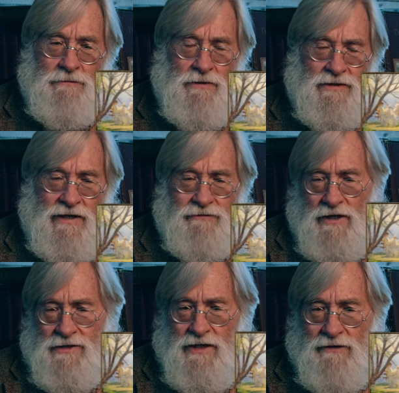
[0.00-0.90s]
But, David,
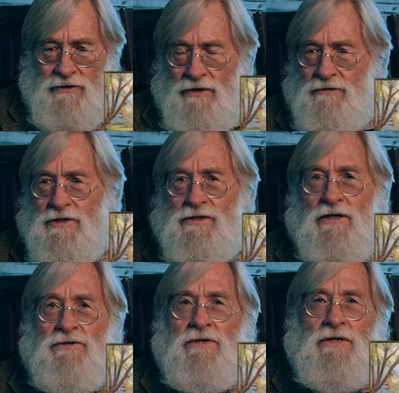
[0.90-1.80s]
let's have another
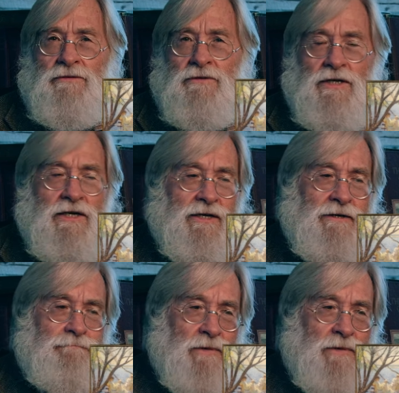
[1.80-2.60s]
discussion another day.